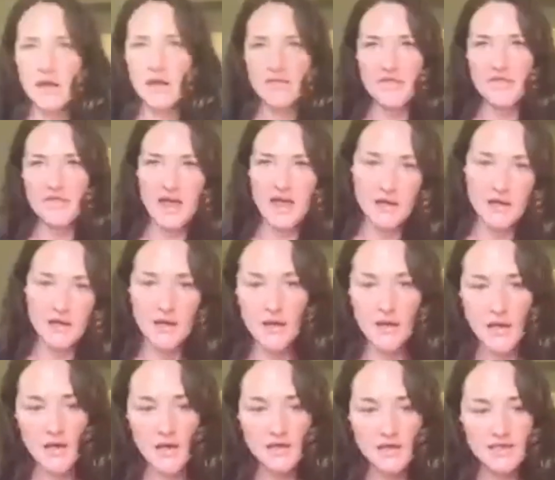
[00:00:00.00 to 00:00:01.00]
then
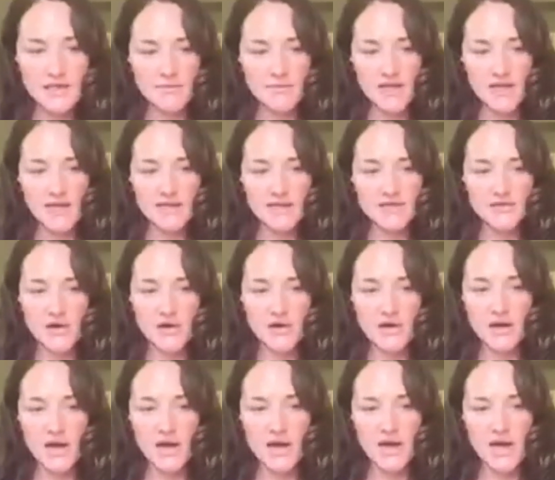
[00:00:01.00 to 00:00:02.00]
something stronger
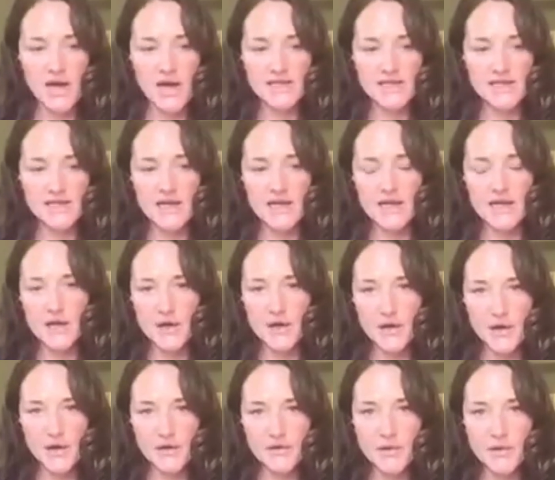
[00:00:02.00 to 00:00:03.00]
like I did, like
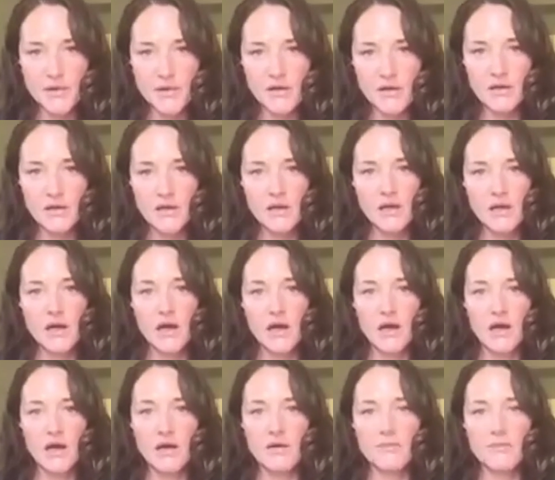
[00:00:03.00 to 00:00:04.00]
cocodamol,
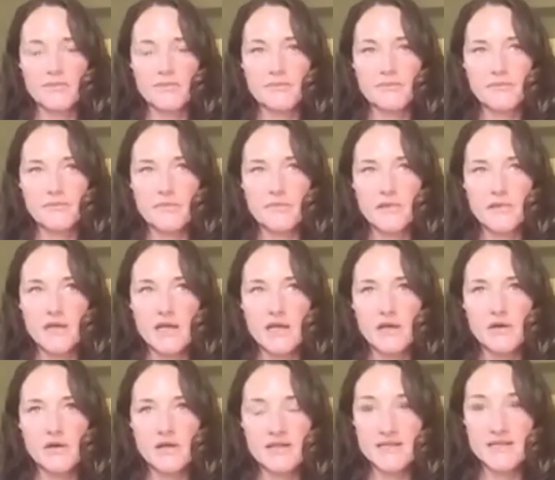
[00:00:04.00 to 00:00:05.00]
um, you
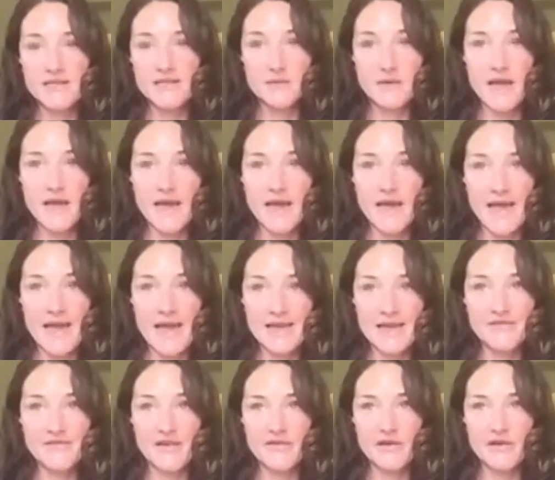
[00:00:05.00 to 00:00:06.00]
can still get 8
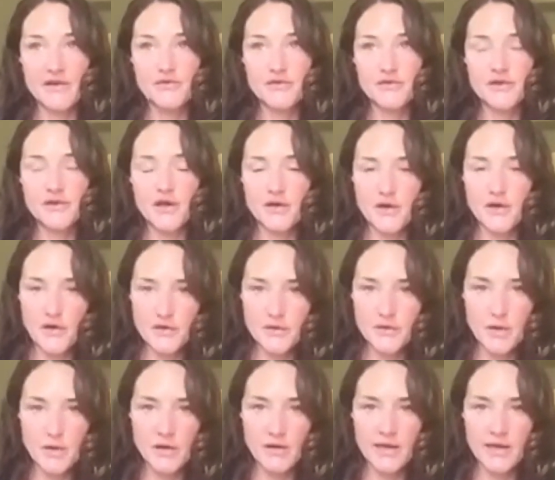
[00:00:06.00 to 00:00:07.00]
500
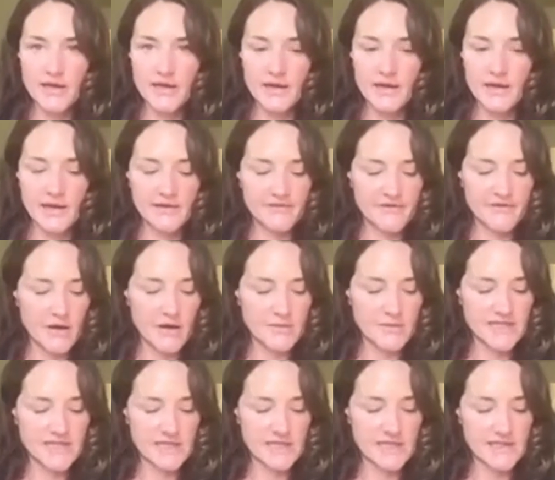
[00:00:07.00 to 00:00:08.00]
cocodamol in, in
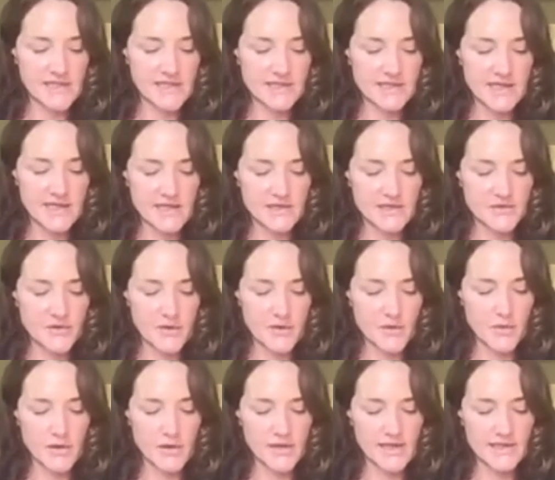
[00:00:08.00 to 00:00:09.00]
pharmacies. The stronger
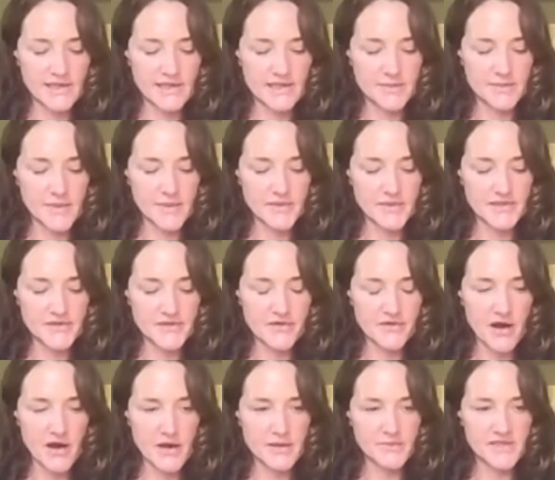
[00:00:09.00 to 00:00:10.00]
one needs to be
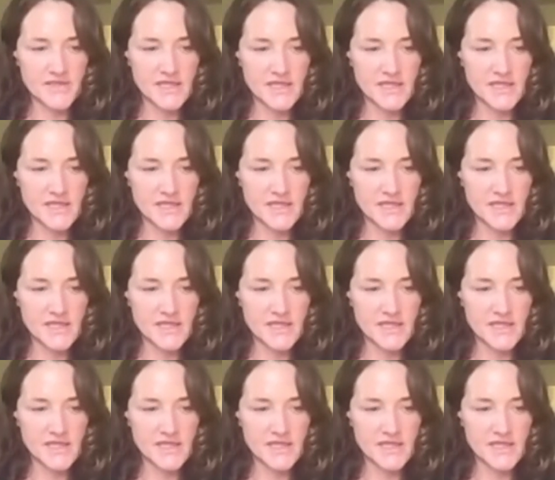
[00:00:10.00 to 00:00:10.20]
prescribed.